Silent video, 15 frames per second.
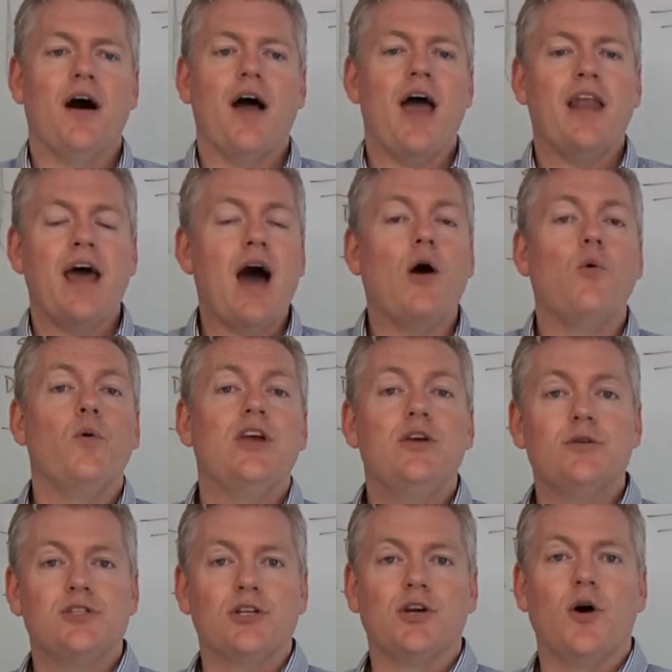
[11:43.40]
and how we
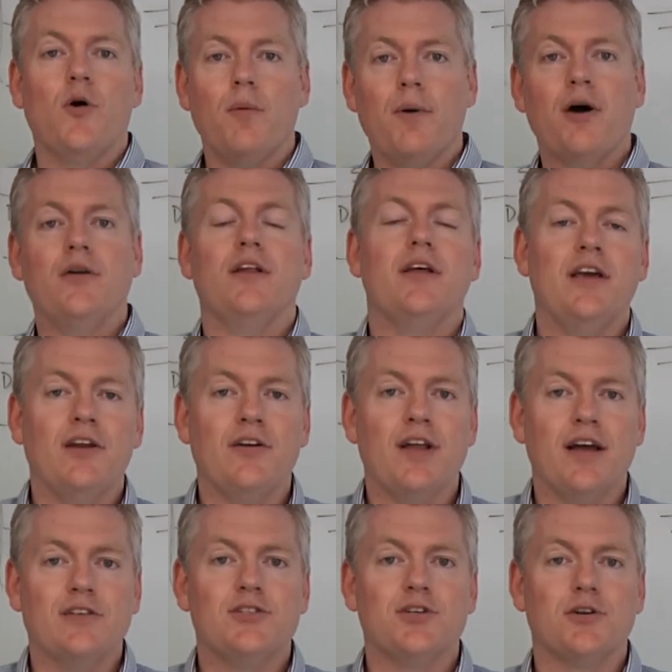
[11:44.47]
used to go about
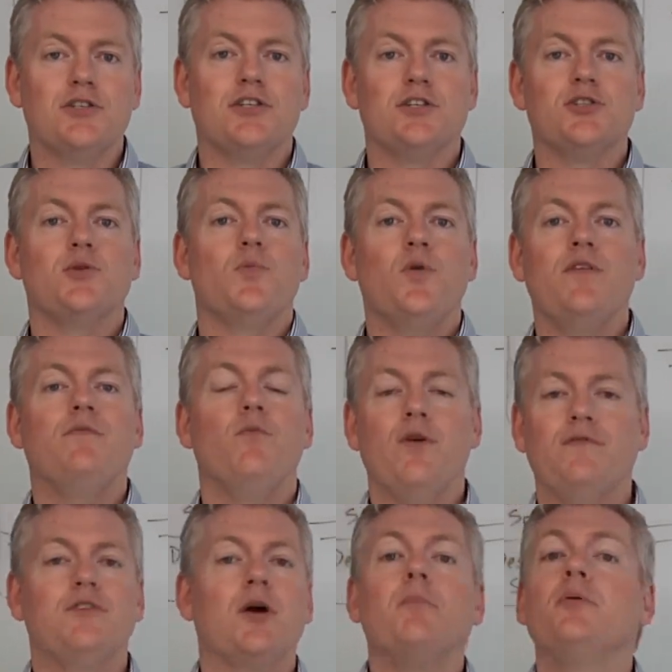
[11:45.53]
internet searches, we've,
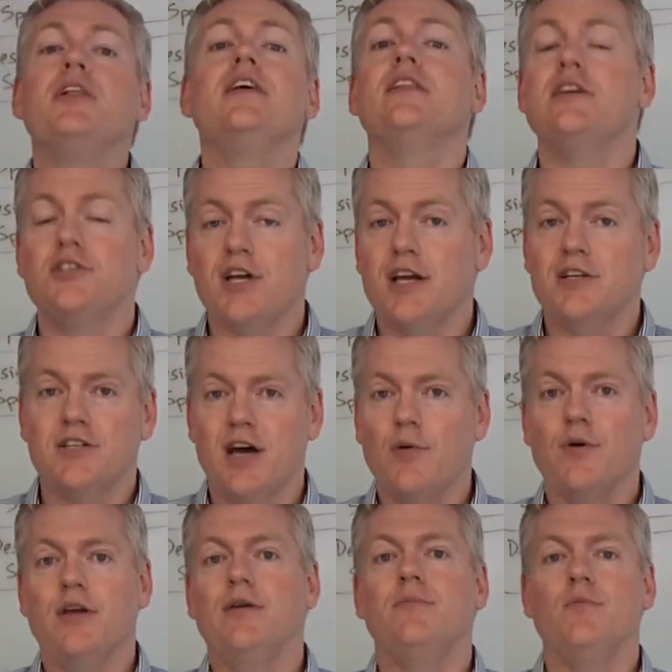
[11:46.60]
we've completely changed how
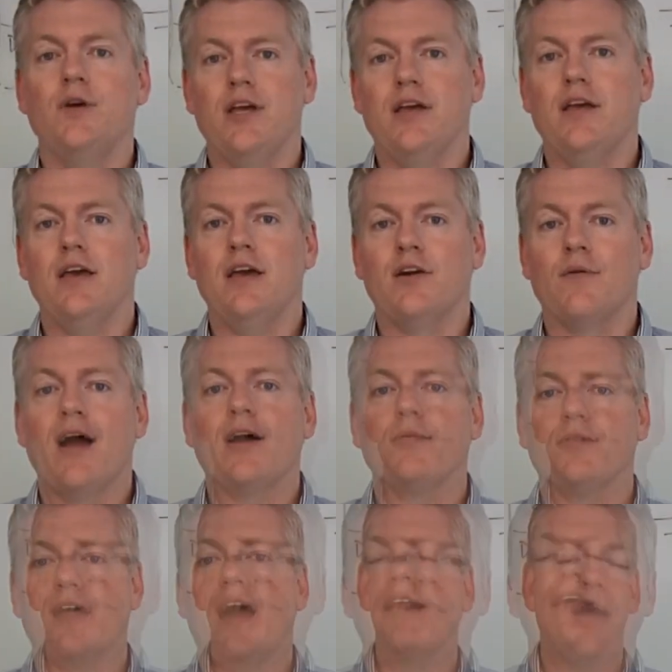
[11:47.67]
we, we interact
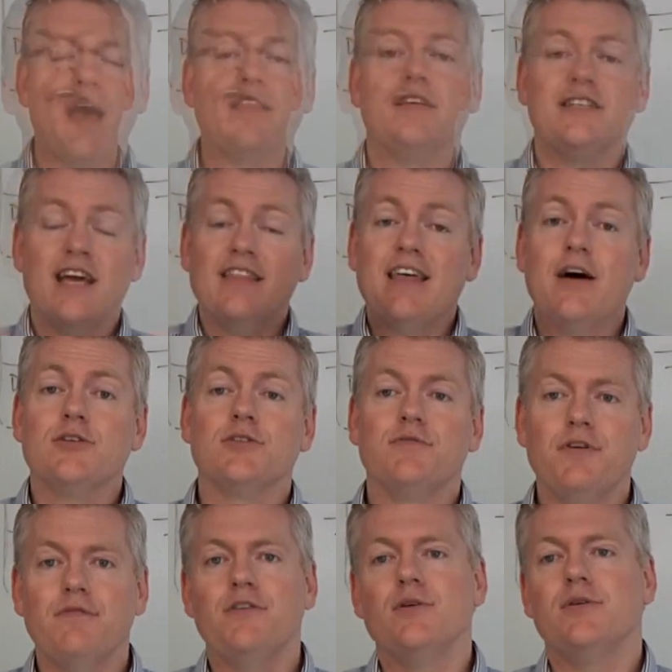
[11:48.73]
with that. At the 10,000
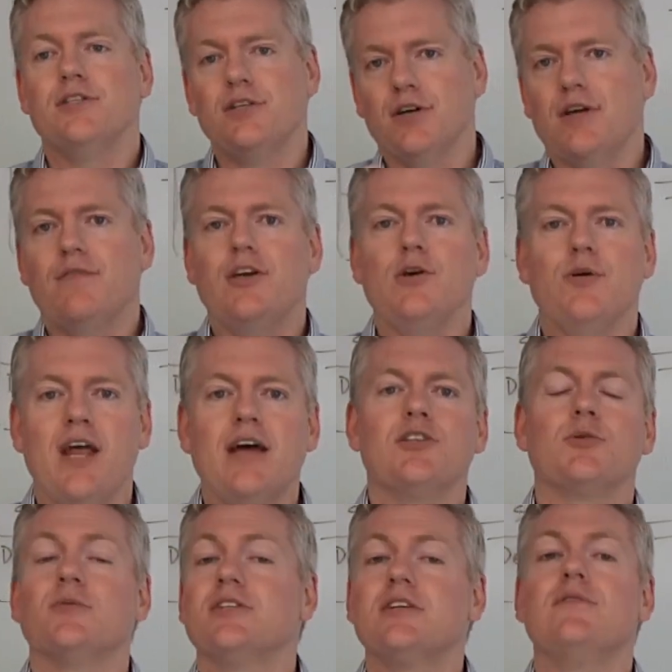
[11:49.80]
foot view, it's still giving you an
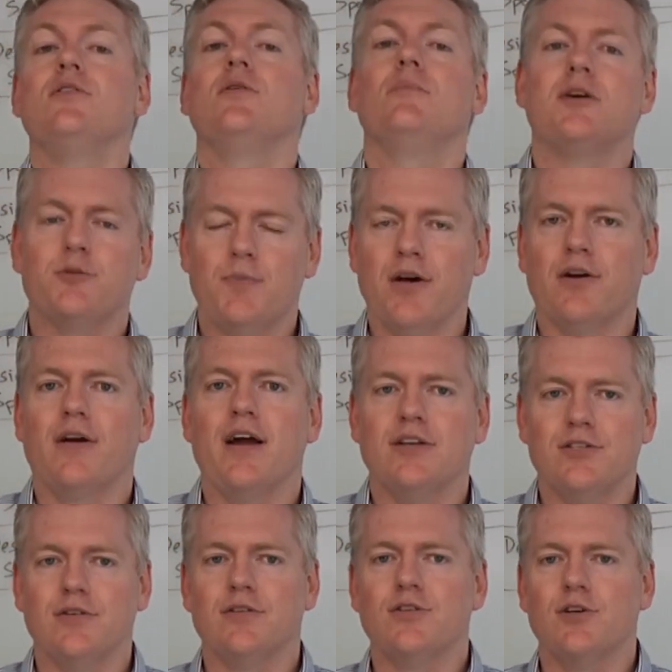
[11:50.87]
answer, but it's giving you a much better
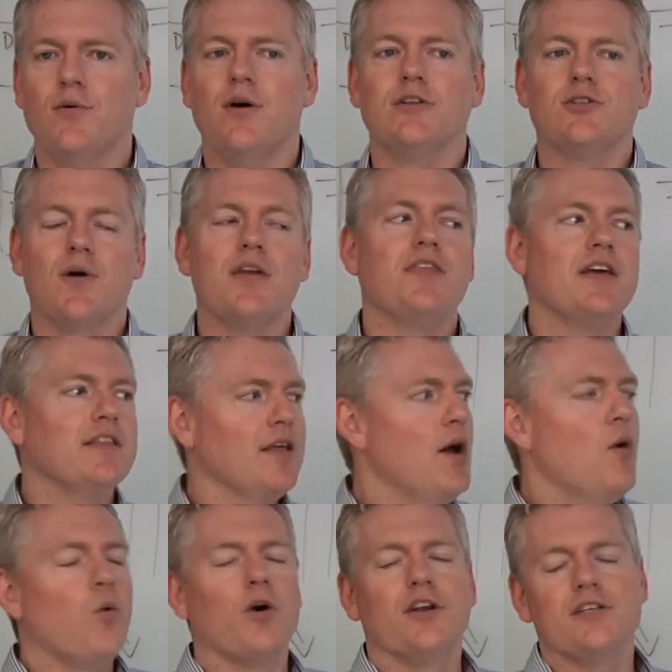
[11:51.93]
answer and so on. So I think
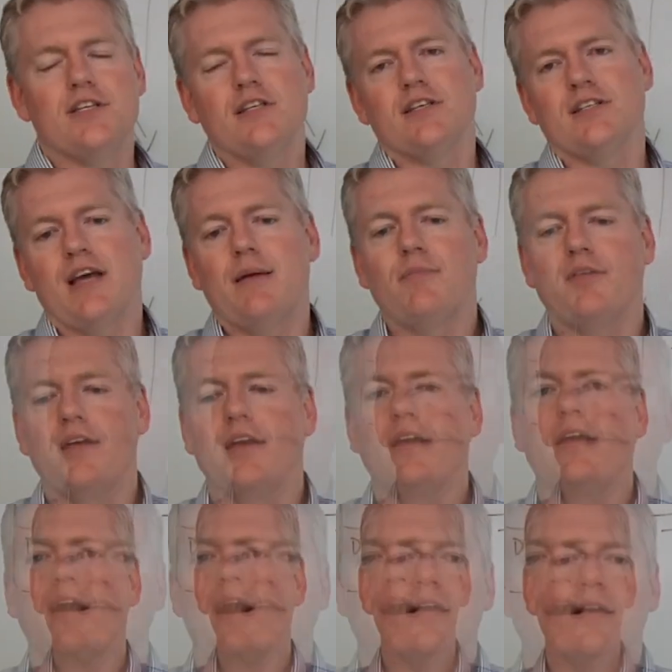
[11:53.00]
we're going to see the same
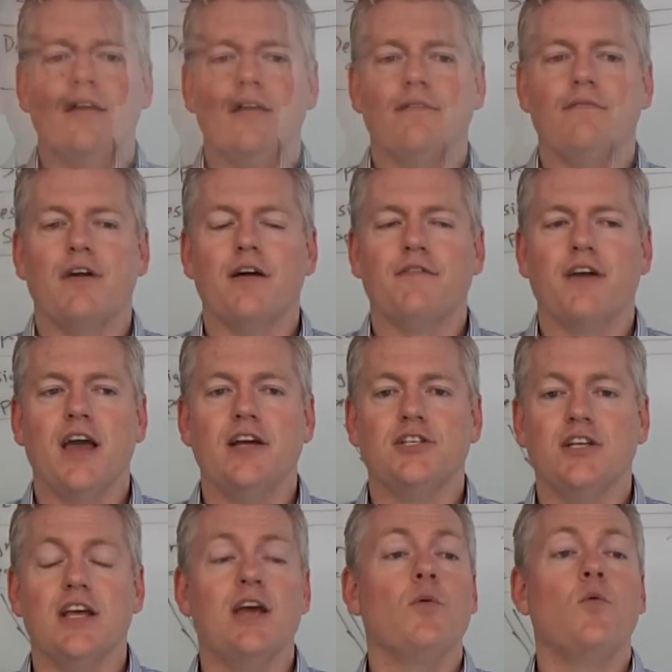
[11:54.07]
thing in
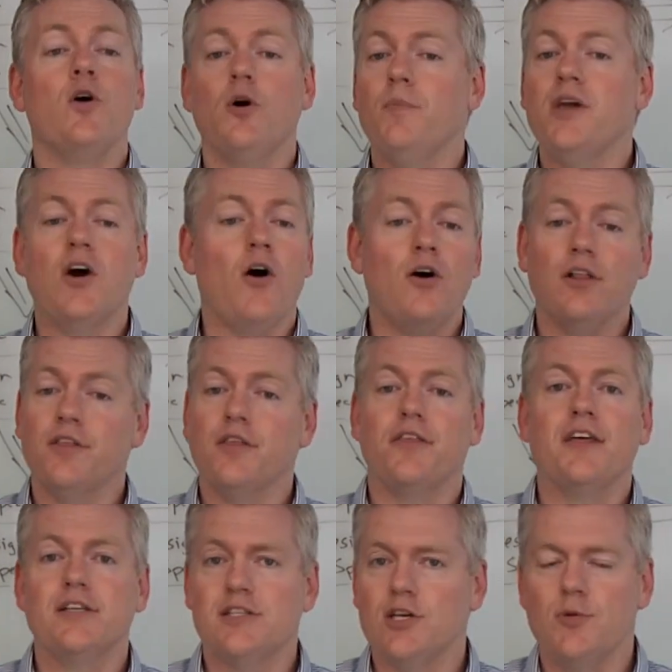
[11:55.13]
verification. It will be all of the
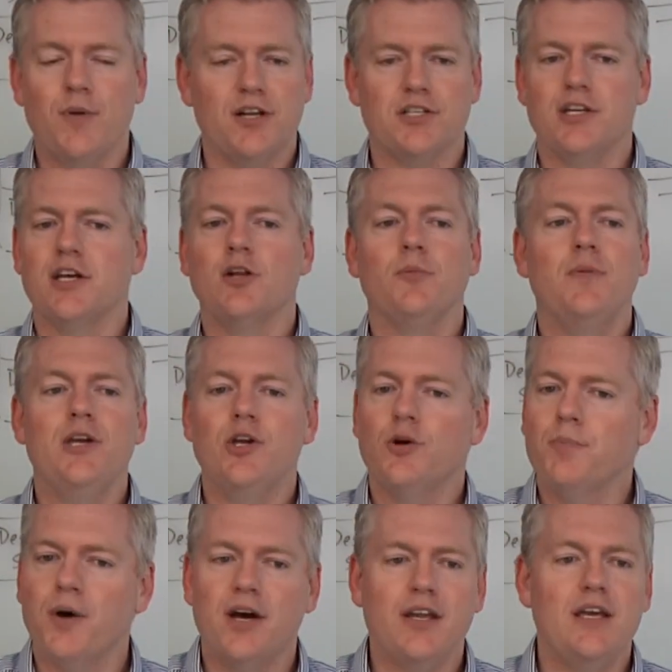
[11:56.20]
things that you mentioned. It'll be your
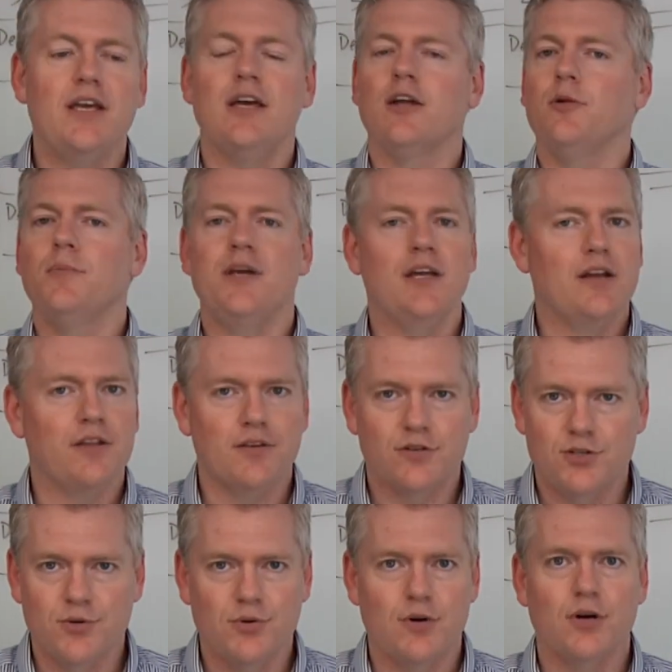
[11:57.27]
buddy. It'll be another
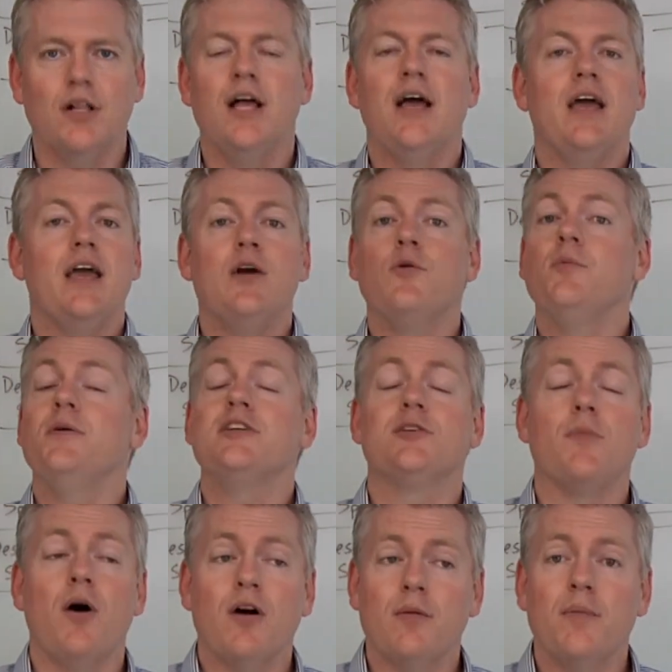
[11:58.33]
tool. It will be
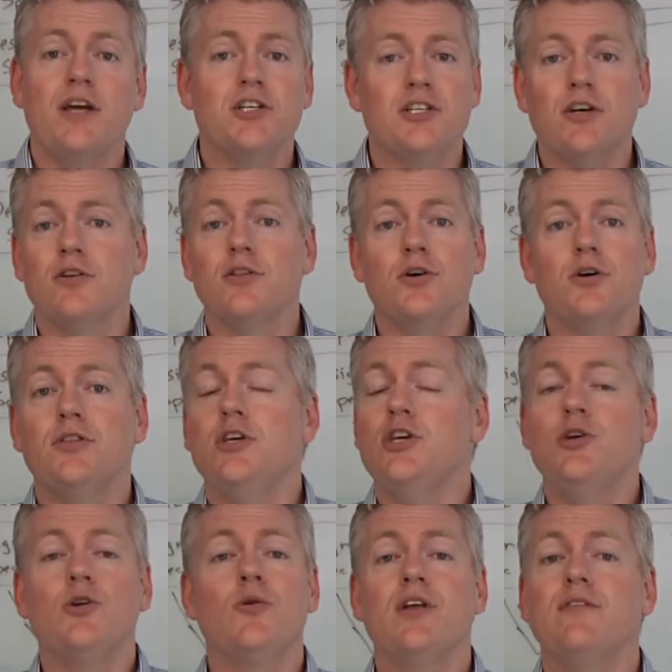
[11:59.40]
some automation under the that
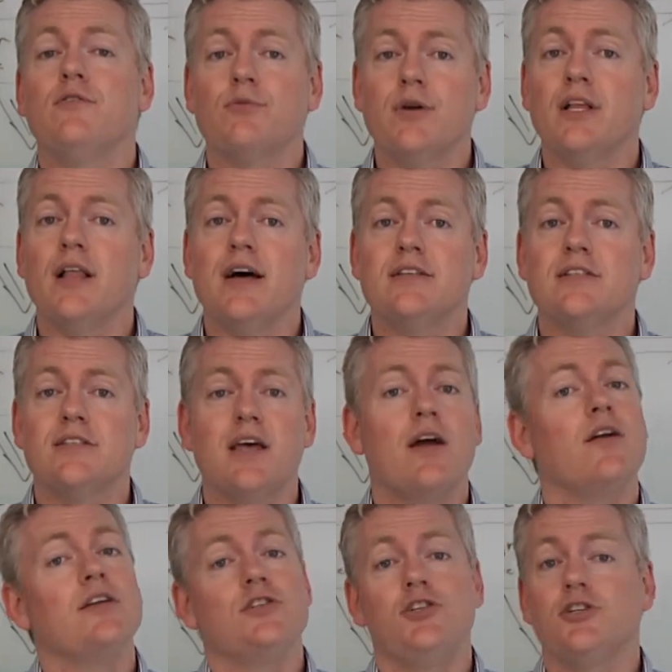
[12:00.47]
you don't even realize is
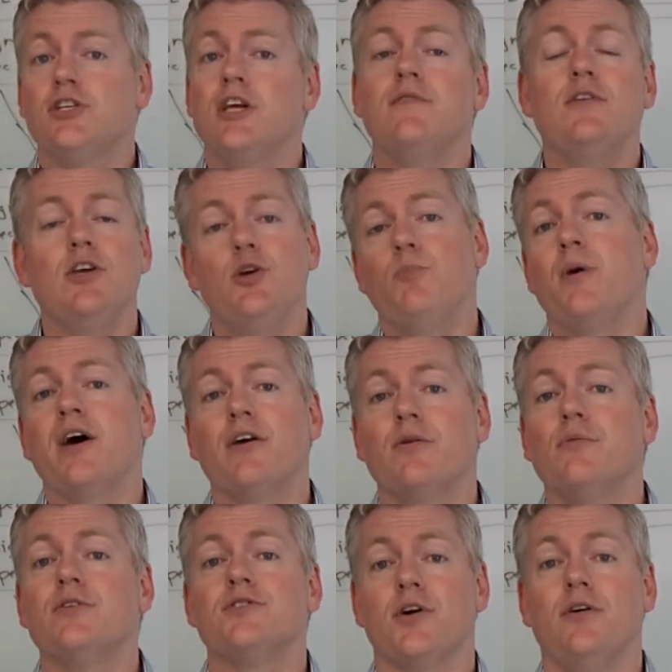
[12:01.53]
there and is just giving you better
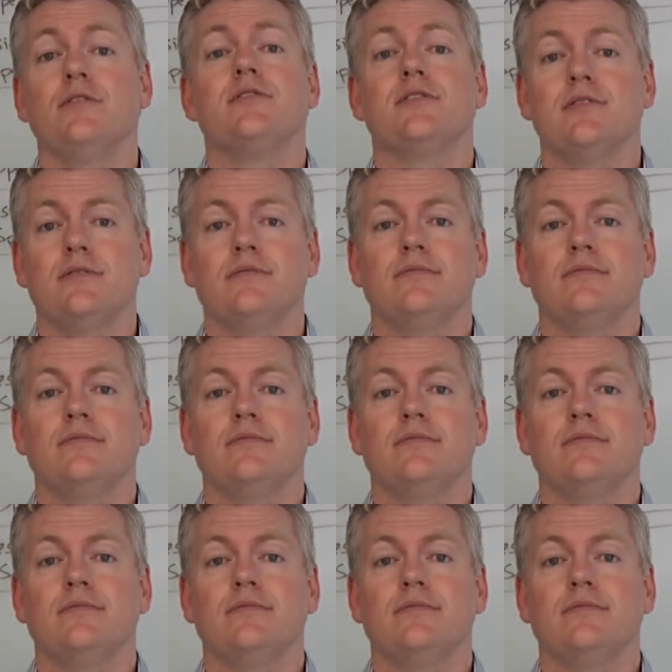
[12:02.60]
results.